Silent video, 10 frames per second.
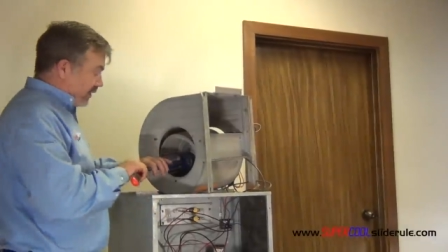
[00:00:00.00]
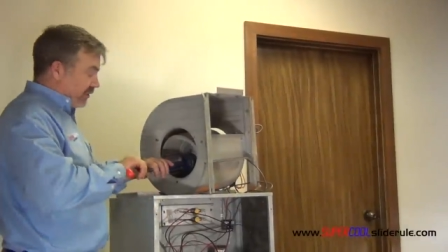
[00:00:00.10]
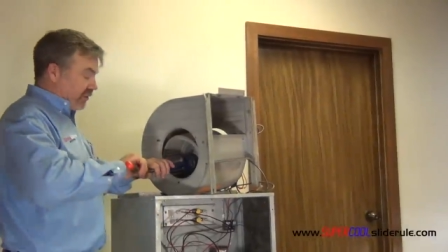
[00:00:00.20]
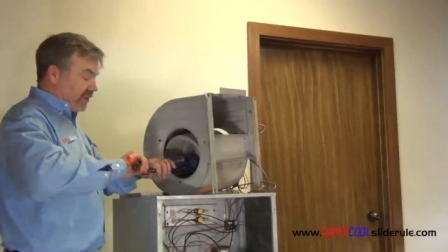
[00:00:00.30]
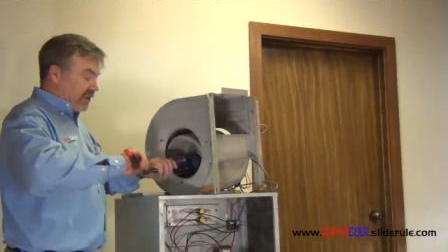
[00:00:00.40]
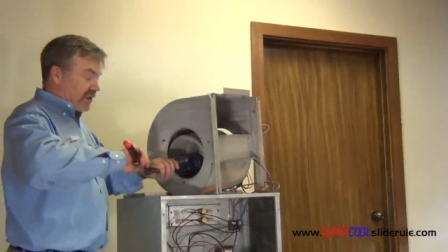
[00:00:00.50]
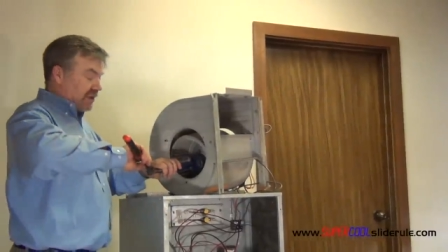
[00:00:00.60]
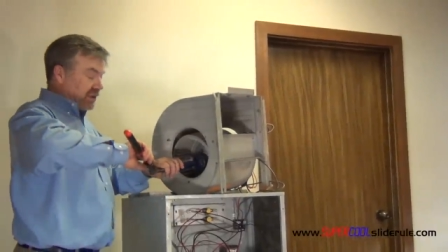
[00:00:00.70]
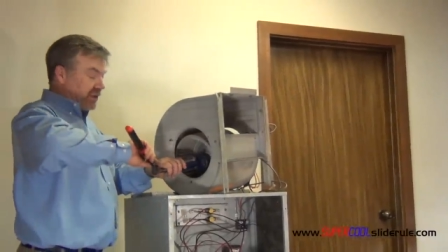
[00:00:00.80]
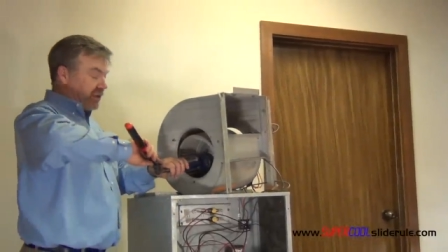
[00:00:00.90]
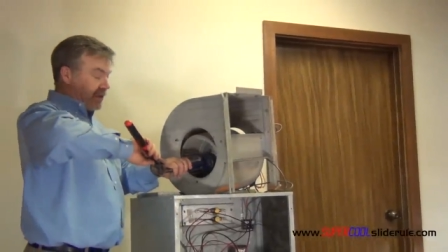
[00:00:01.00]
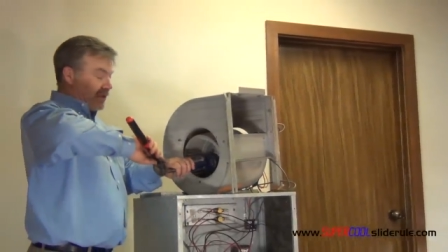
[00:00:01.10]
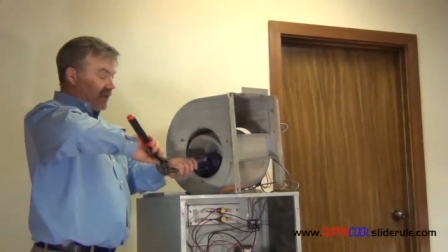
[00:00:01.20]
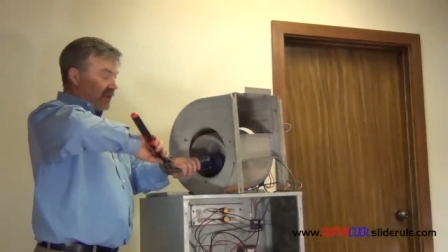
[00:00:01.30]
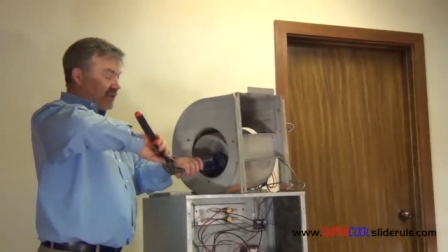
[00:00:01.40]
we do,
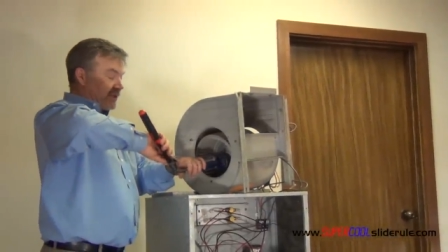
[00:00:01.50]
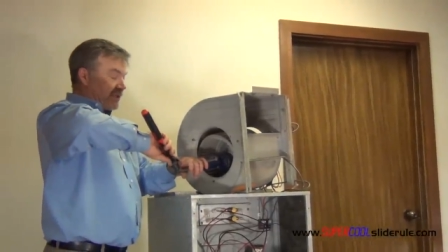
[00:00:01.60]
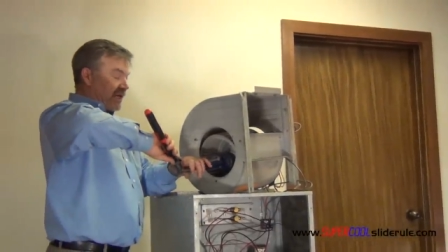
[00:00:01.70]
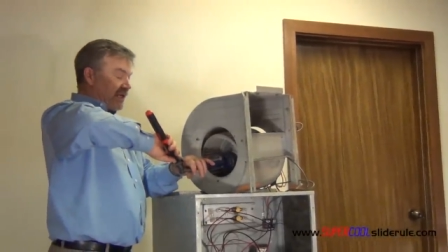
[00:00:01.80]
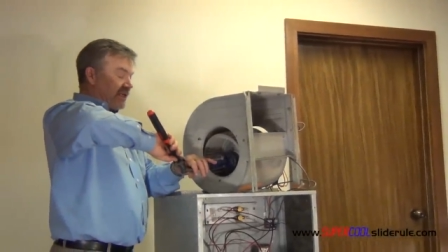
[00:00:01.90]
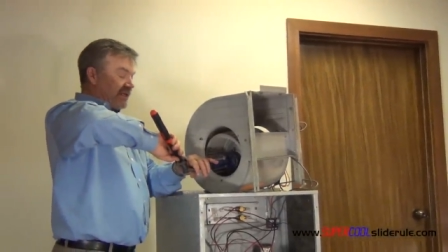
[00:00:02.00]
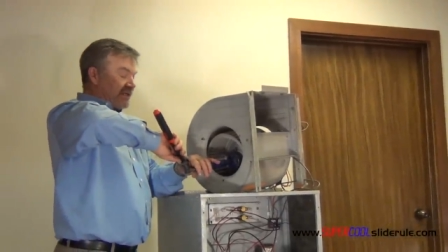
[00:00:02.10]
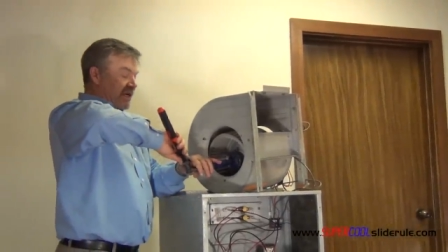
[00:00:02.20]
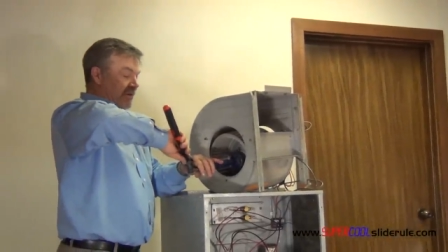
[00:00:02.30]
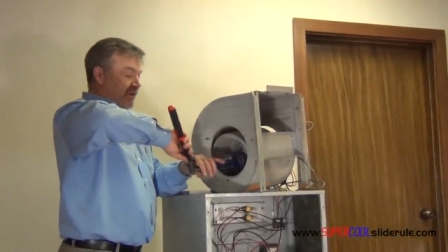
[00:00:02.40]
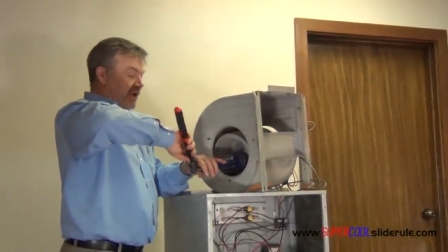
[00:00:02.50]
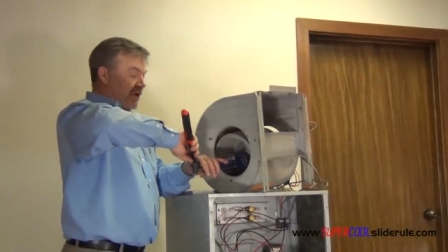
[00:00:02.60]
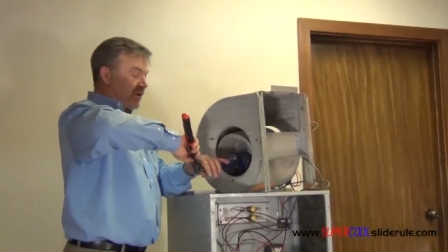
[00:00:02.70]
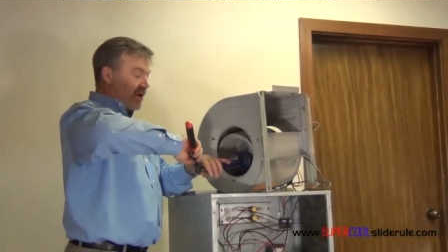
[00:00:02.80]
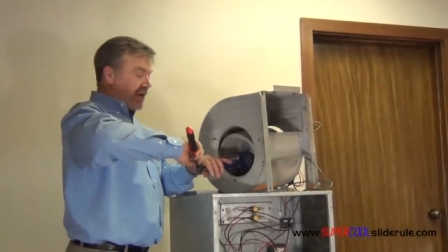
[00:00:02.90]
we tighten this up
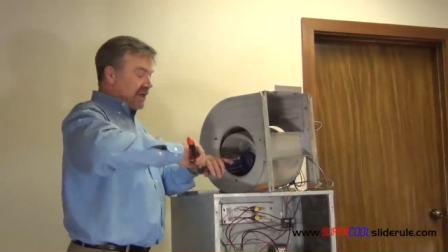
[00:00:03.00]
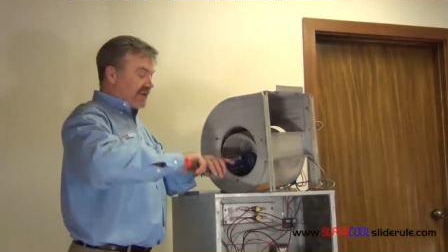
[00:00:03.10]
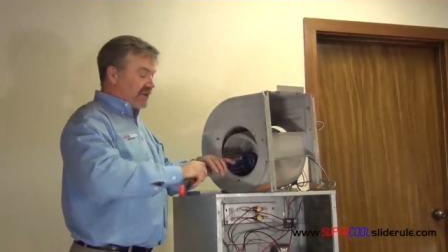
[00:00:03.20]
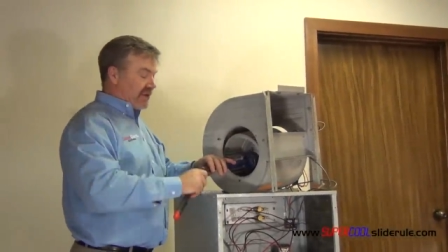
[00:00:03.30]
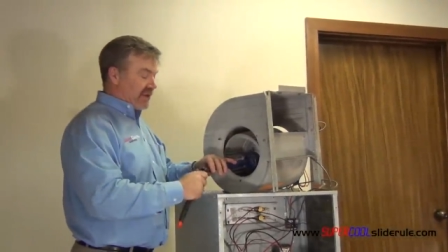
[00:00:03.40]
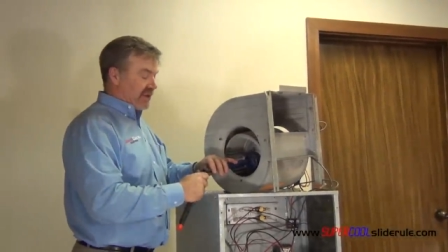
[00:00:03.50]
clockwise,